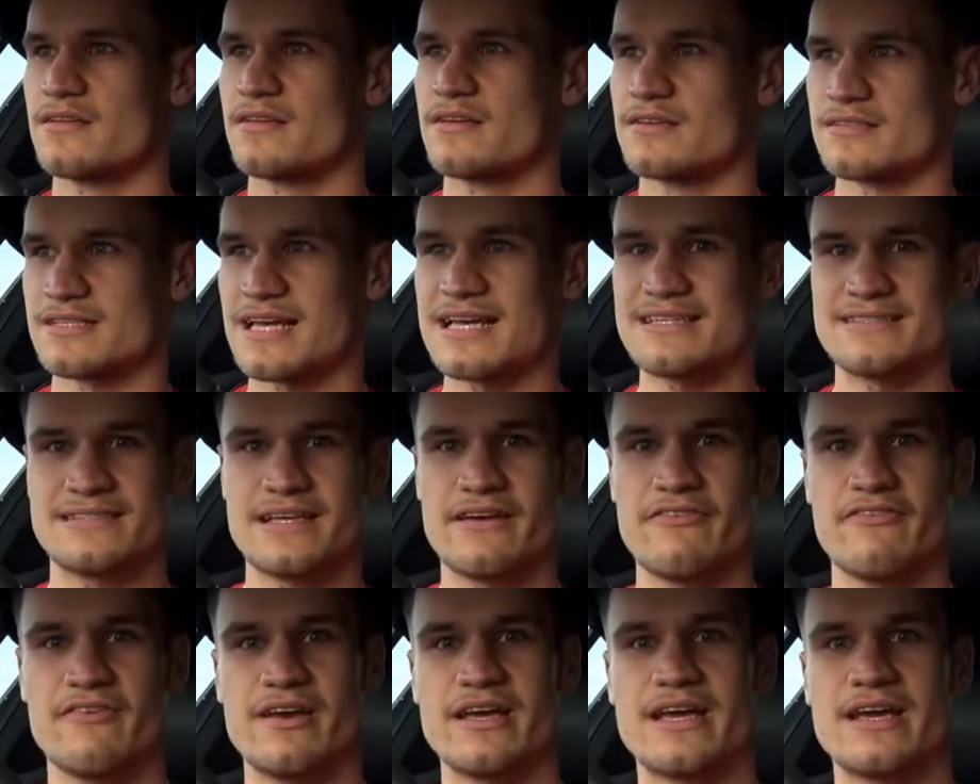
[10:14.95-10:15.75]
Because that's
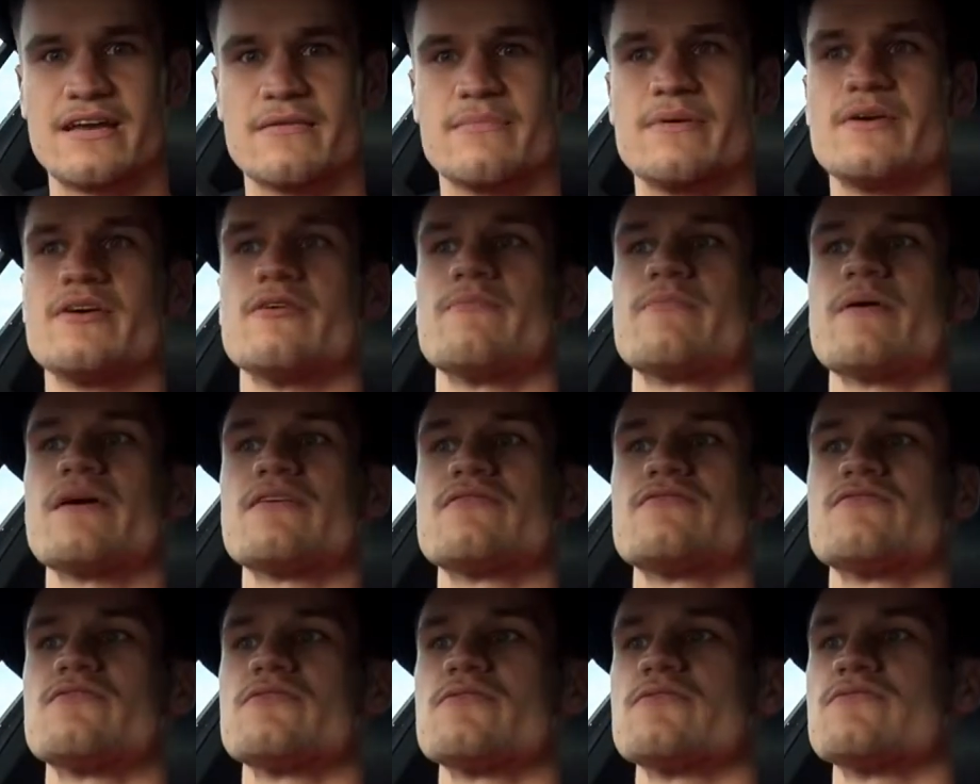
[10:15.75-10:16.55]
definitely going to be your
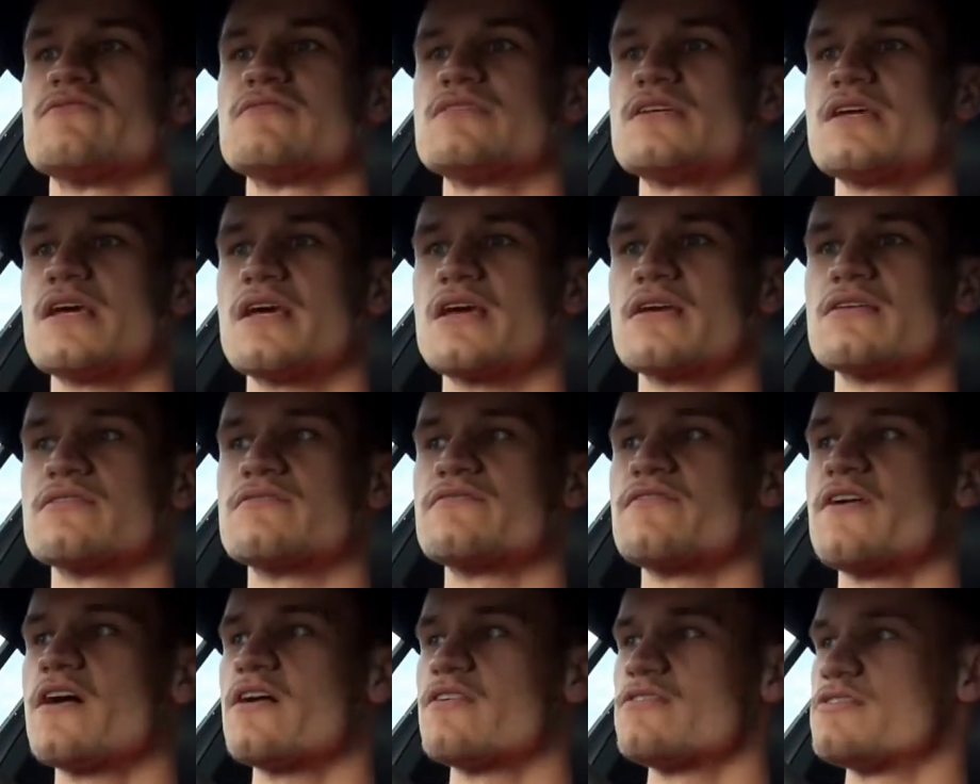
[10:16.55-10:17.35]
best view of seeing
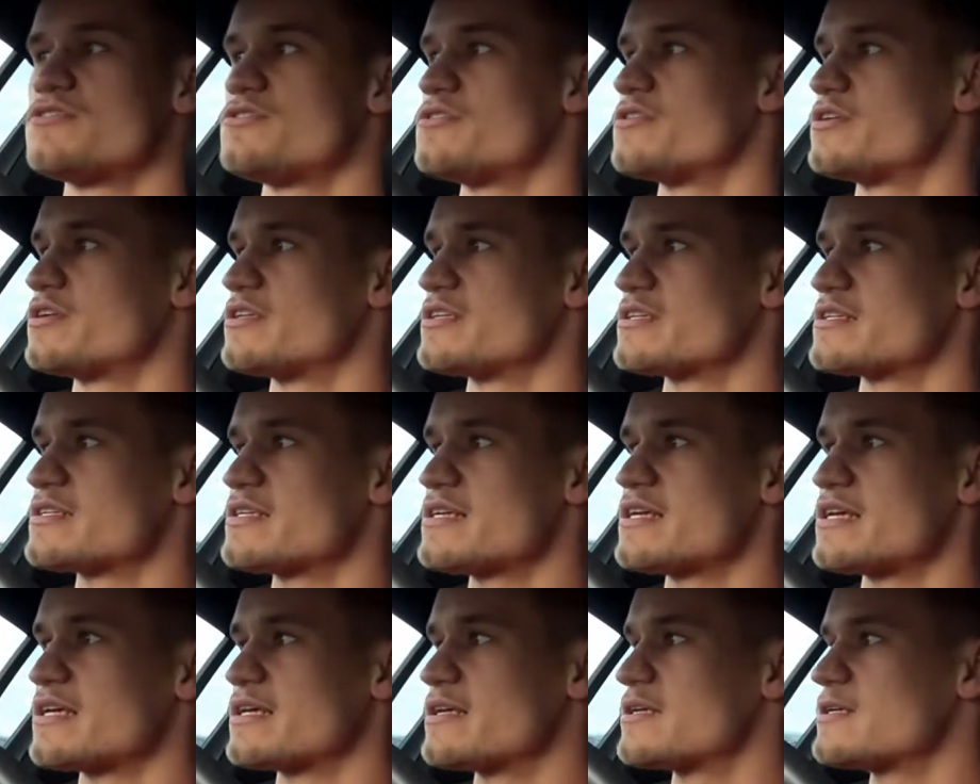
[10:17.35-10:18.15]
as far as you can
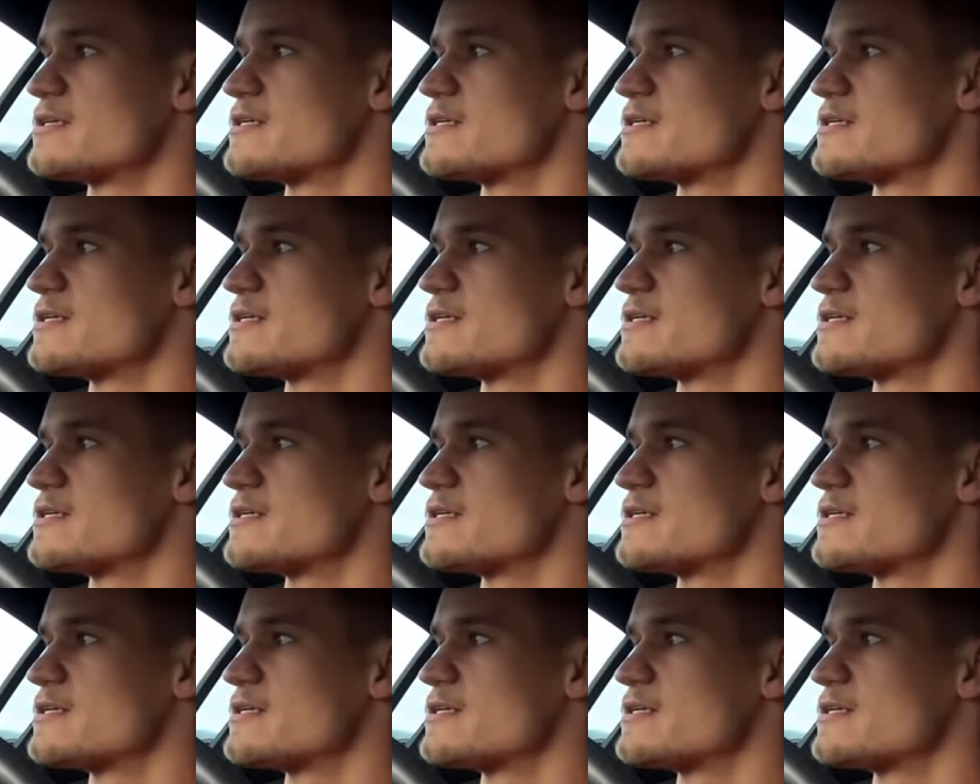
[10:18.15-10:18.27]
see.